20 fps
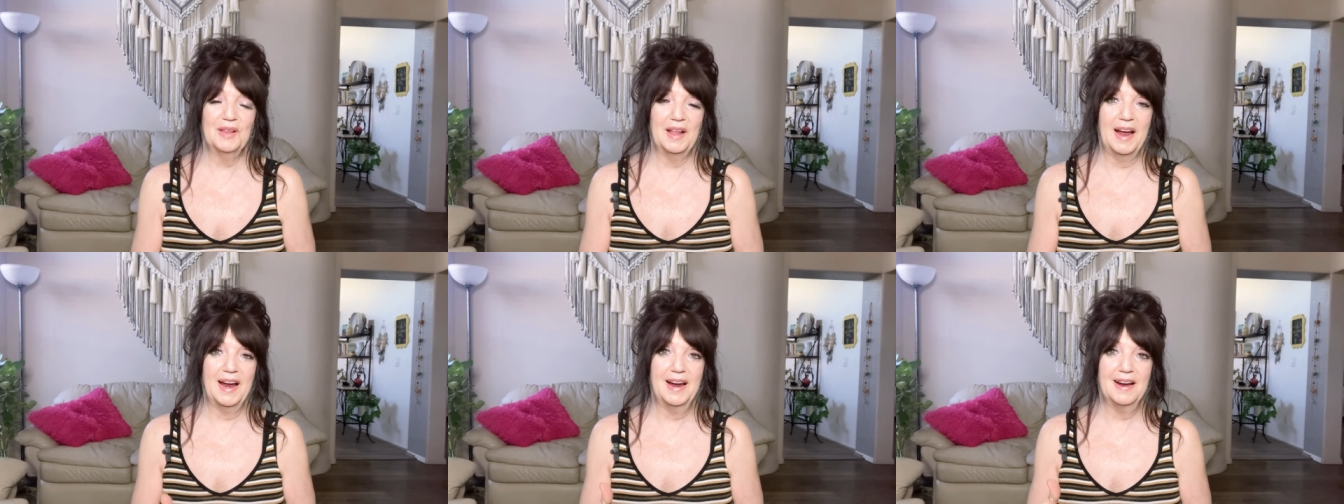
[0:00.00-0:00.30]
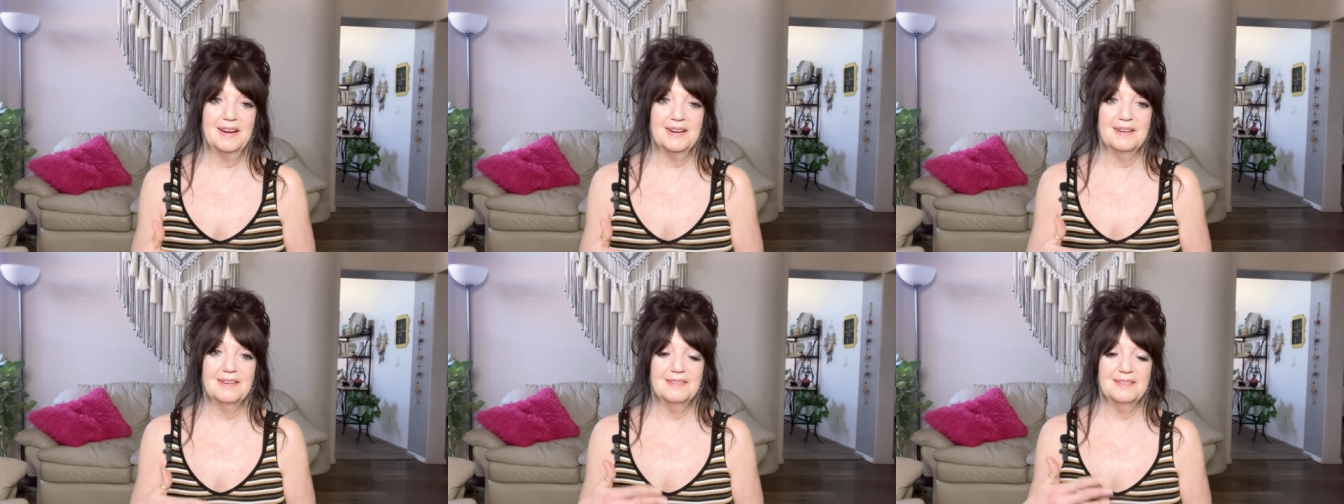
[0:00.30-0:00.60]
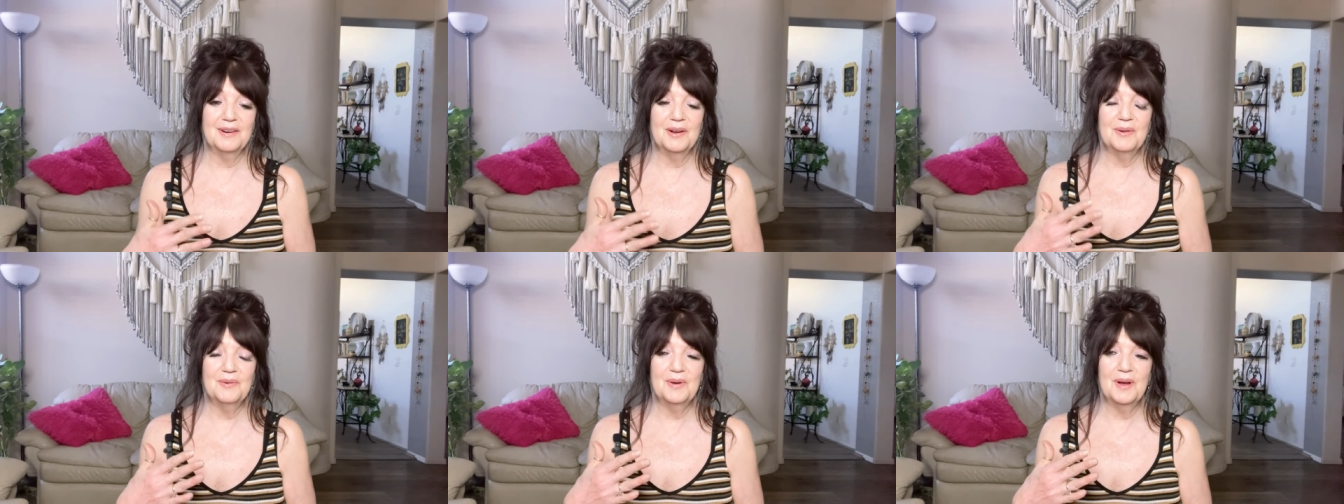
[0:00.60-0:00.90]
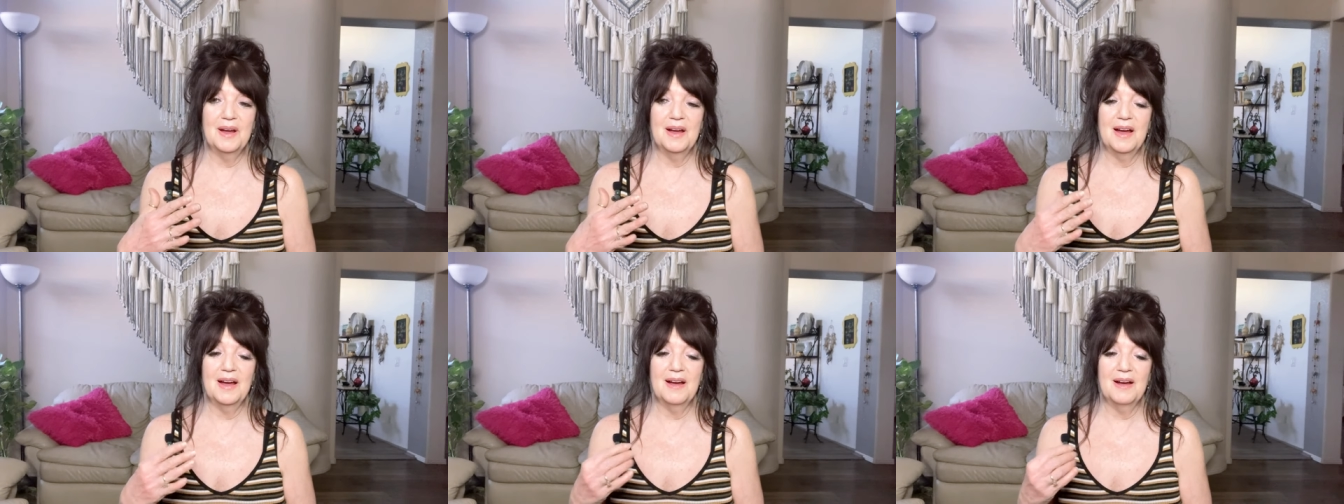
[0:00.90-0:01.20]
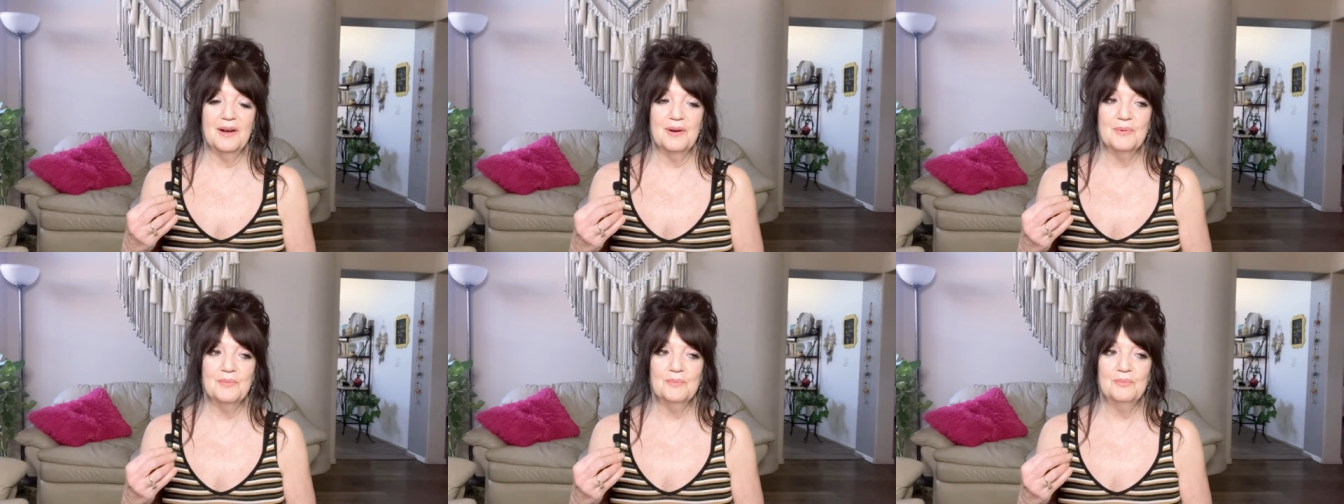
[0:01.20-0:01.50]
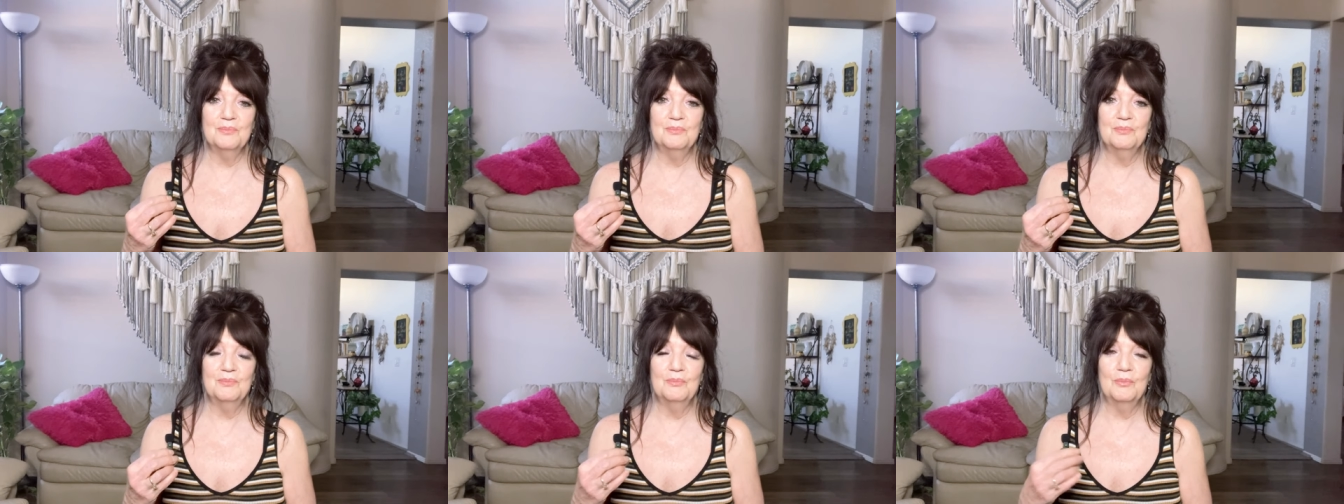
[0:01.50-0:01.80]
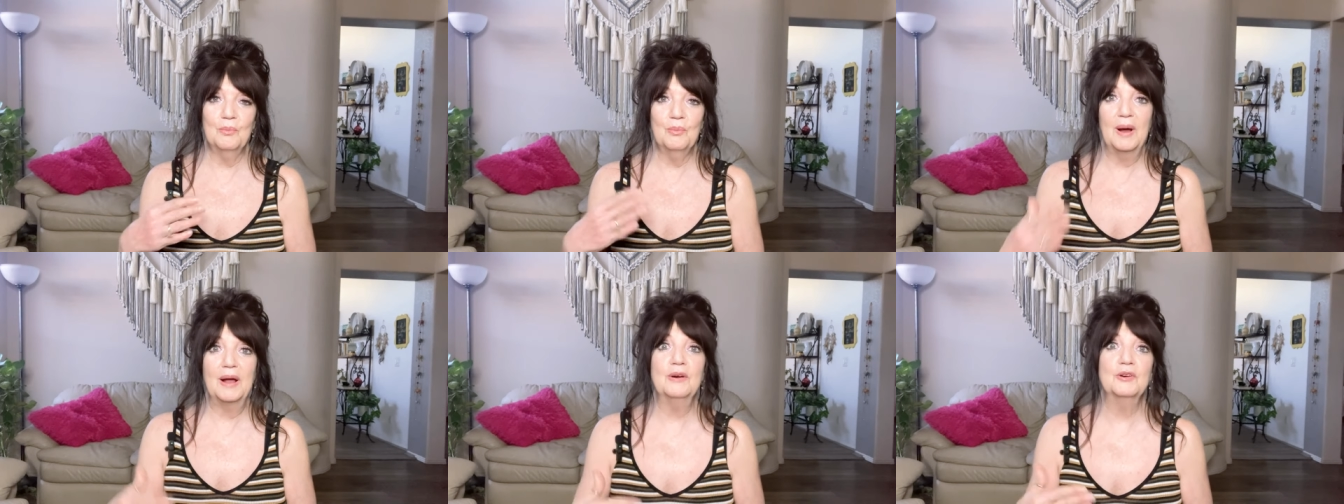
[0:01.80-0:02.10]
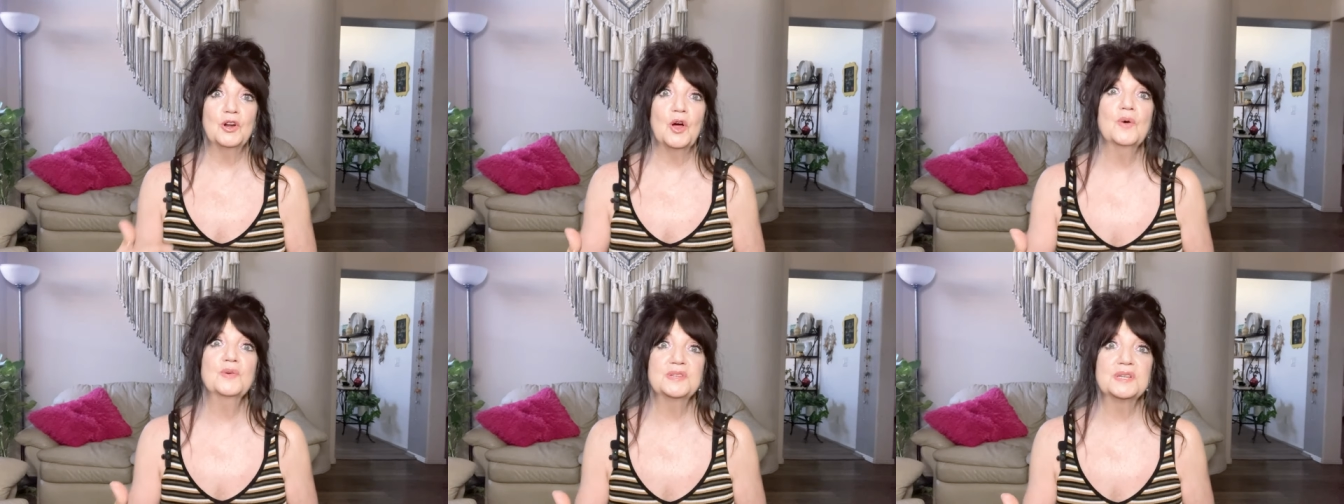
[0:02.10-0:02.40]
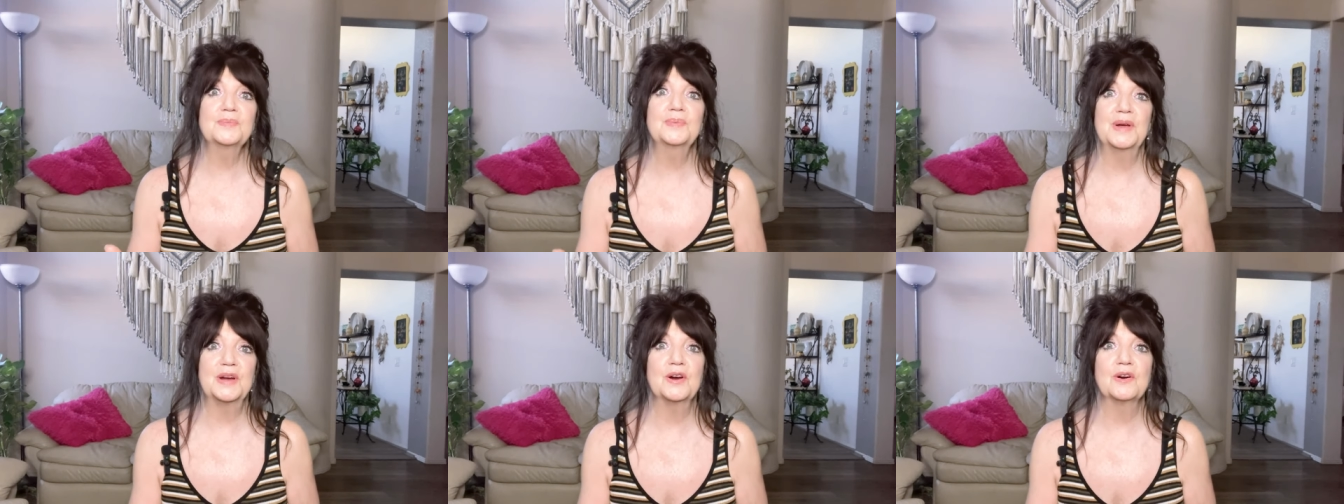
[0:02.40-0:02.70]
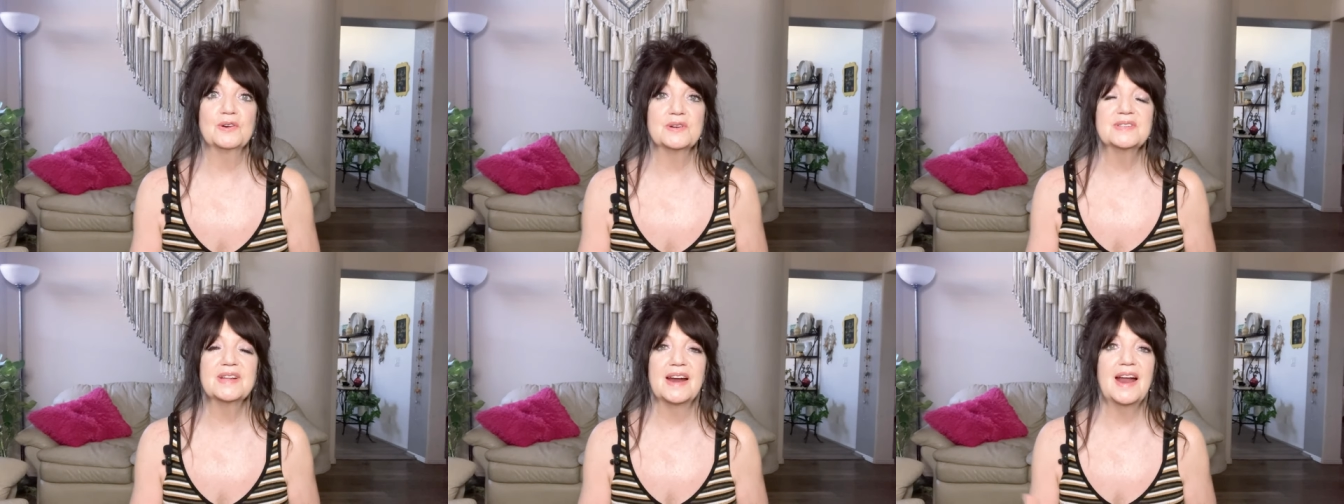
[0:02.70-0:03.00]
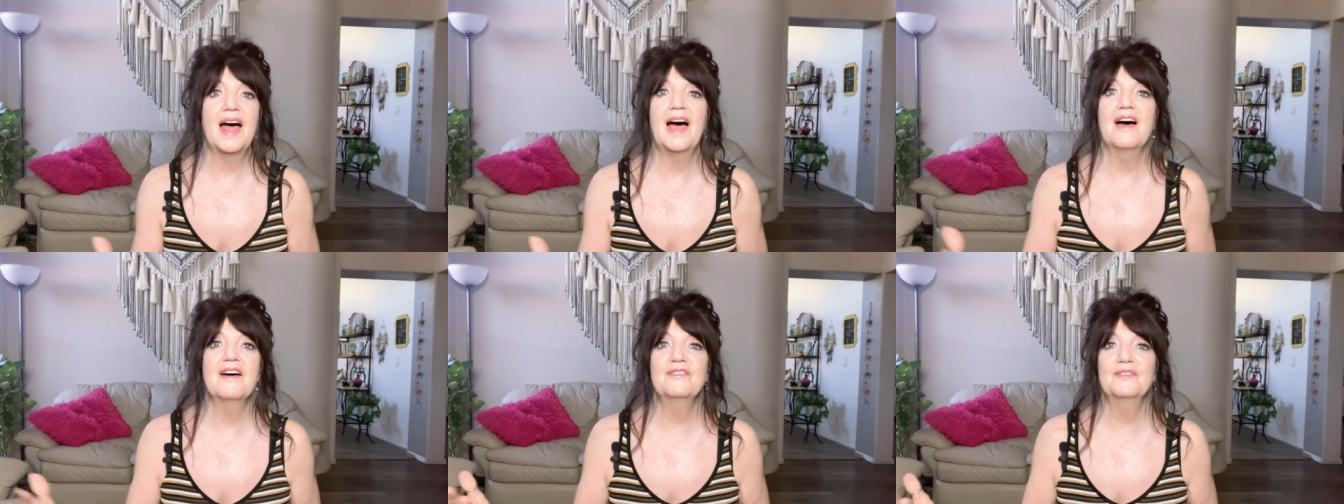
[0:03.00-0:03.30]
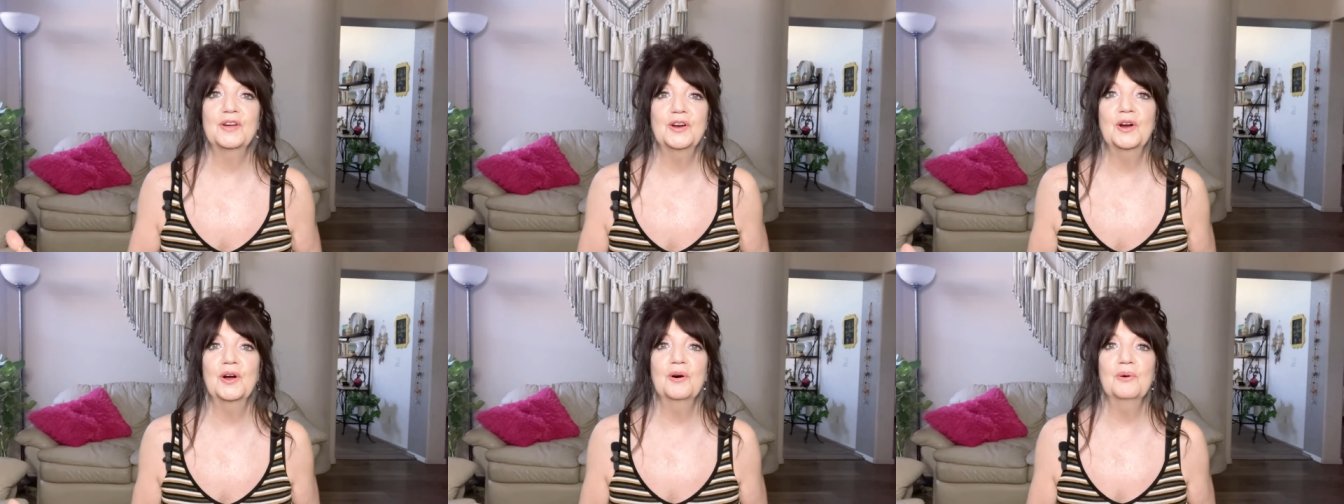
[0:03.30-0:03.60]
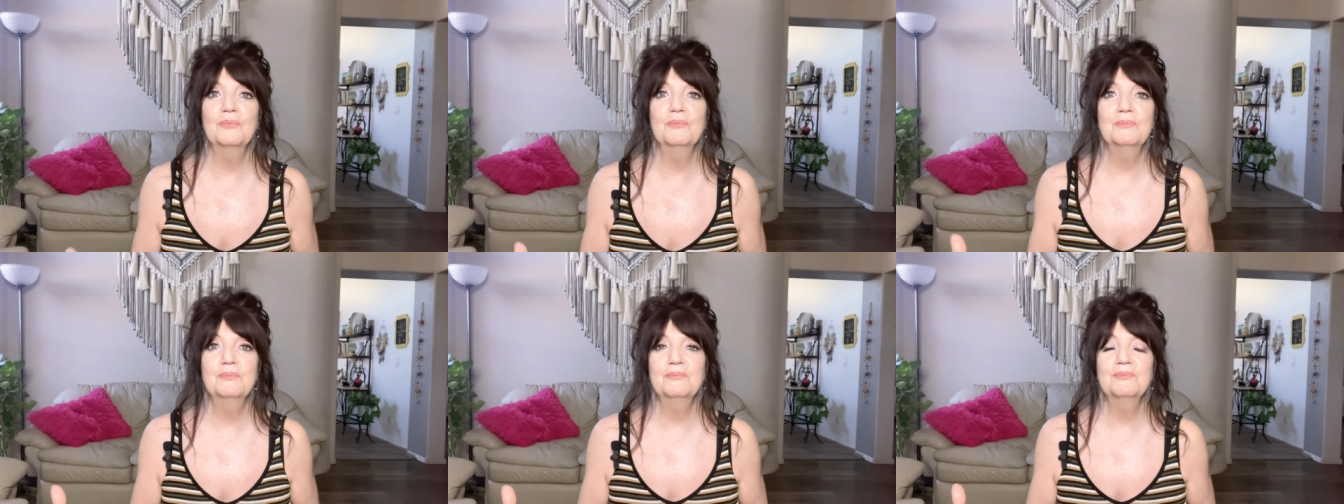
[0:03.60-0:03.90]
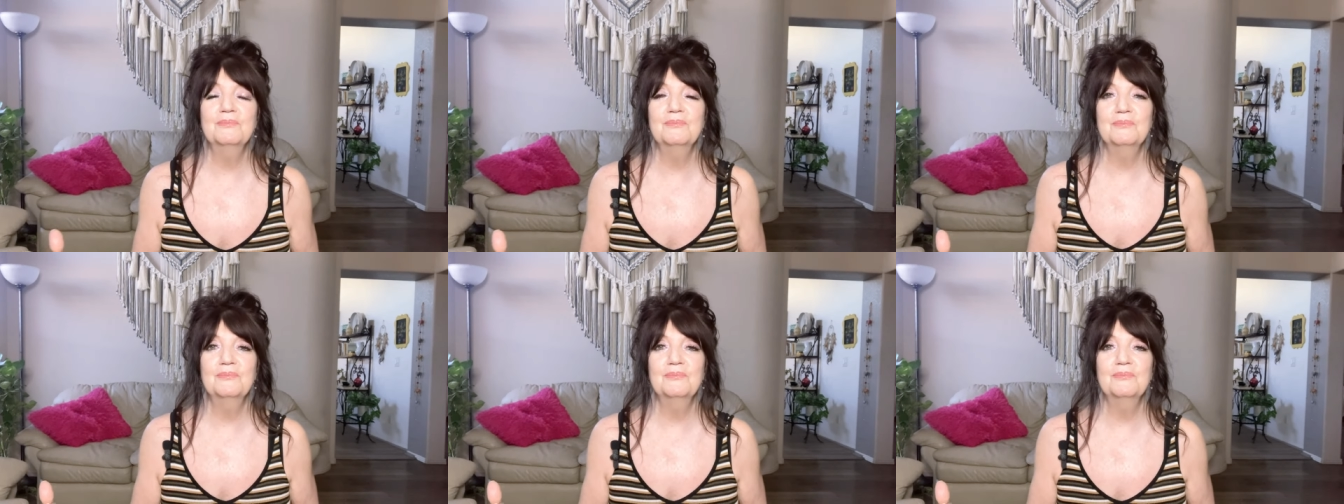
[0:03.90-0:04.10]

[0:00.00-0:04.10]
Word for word: like um, well-known speakers that have, you know,